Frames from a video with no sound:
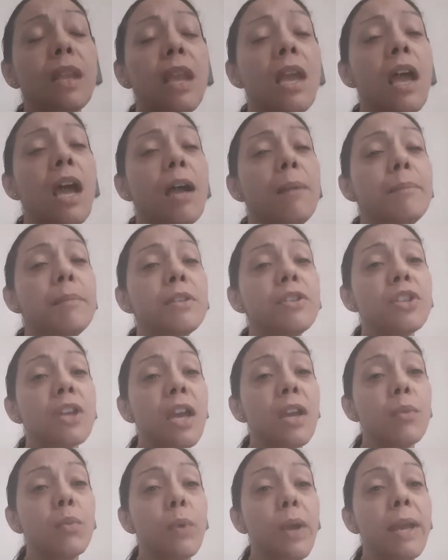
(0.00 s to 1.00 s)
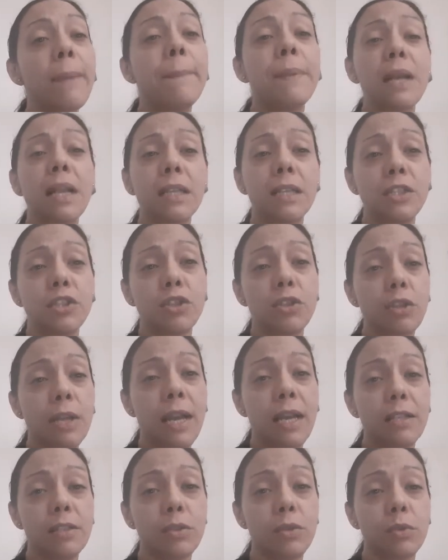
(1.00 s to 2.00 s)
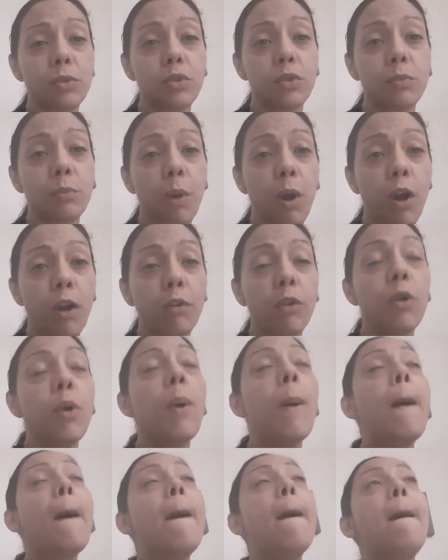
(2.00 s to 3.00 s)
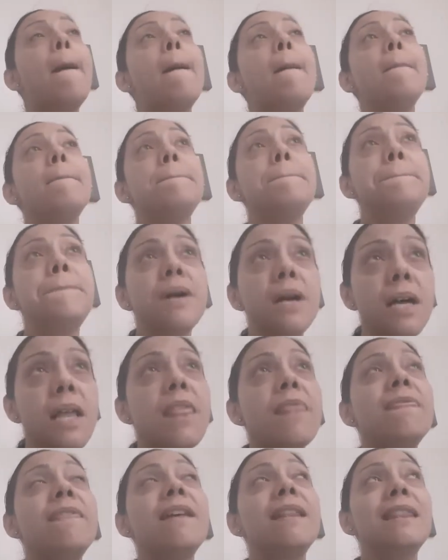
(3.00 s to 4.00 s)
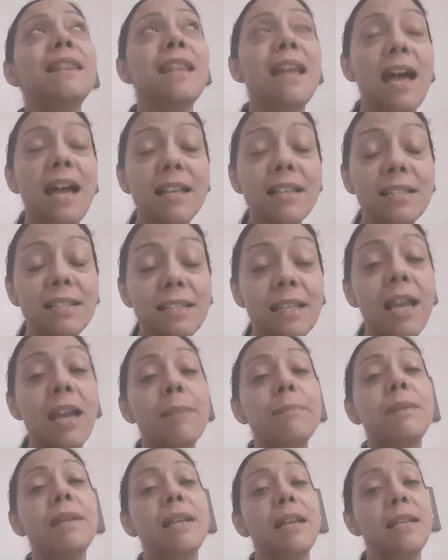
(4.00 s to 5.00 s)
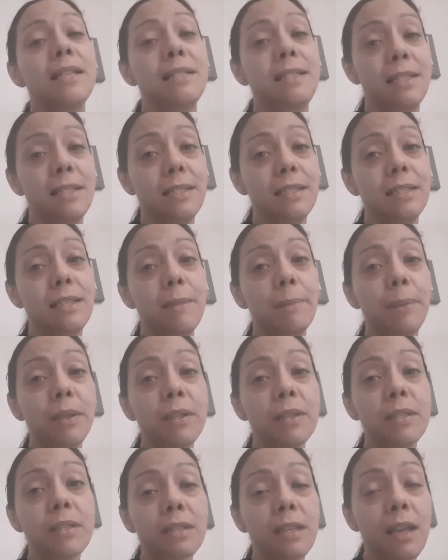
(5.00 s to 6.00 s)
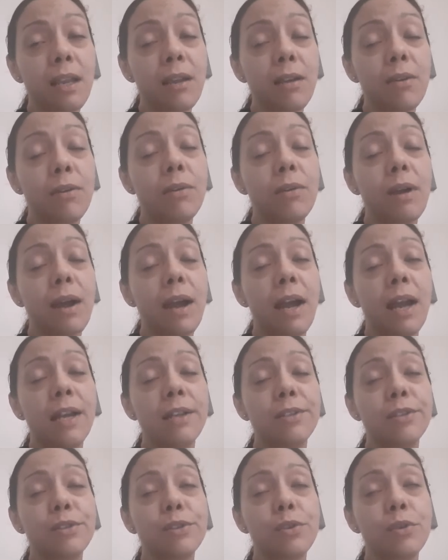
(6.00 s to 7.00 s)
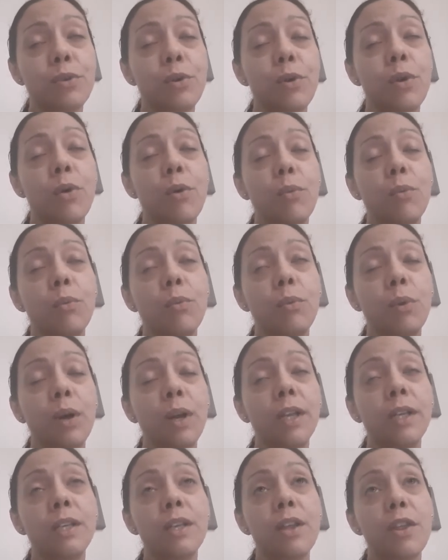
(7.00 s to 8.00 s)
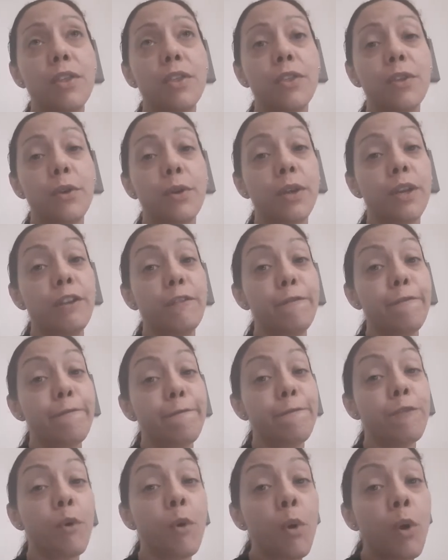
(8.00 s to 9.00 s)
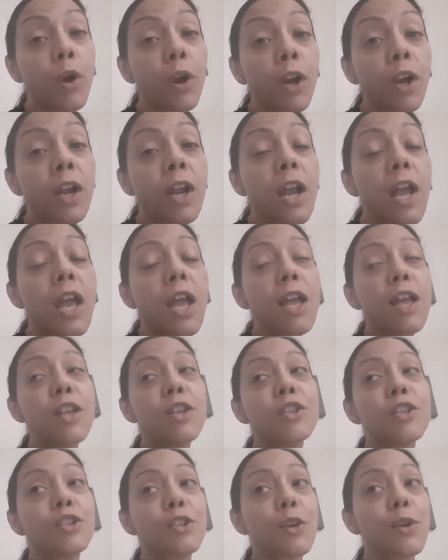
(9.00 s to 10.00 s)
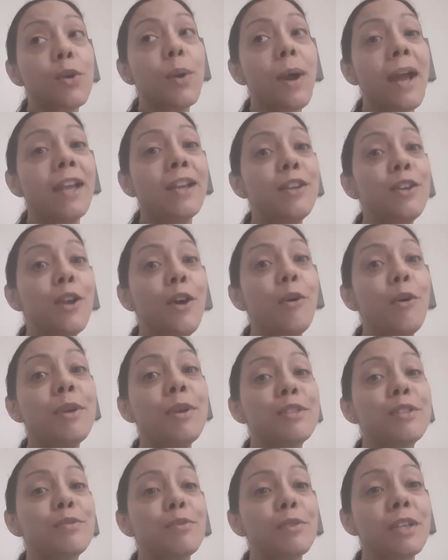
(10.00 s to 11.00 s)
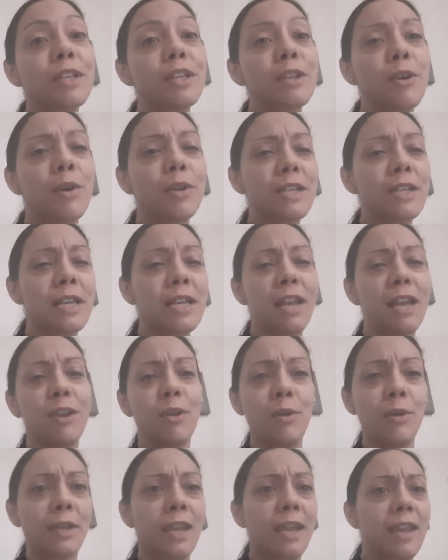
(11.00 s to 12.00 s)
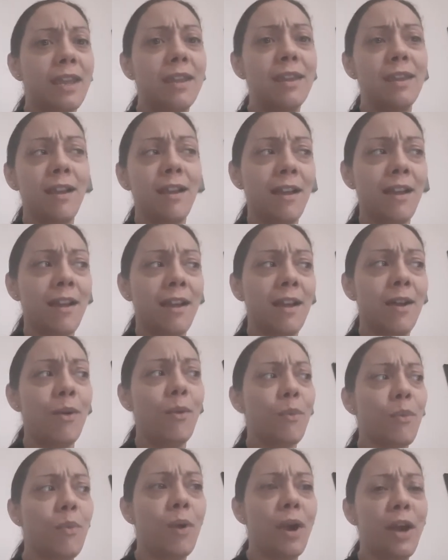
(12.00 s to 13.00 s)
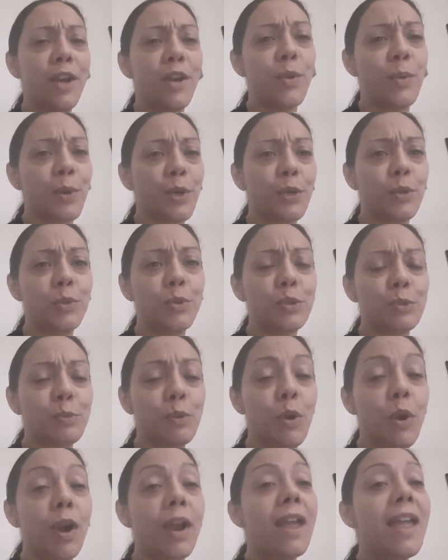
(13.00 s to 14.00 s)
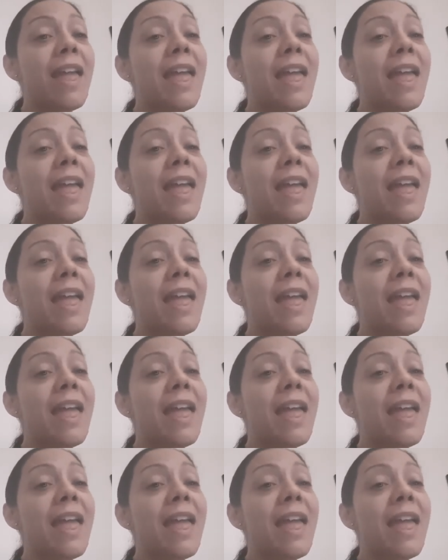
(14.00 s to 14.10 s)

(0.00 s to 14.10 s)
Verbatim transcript: how much I weigh, but I'll let you guys know tomorrow. But the last time that I did step on a scale, I saw 134. So I know it's really low, and you're like, okay, why do you want to lose more?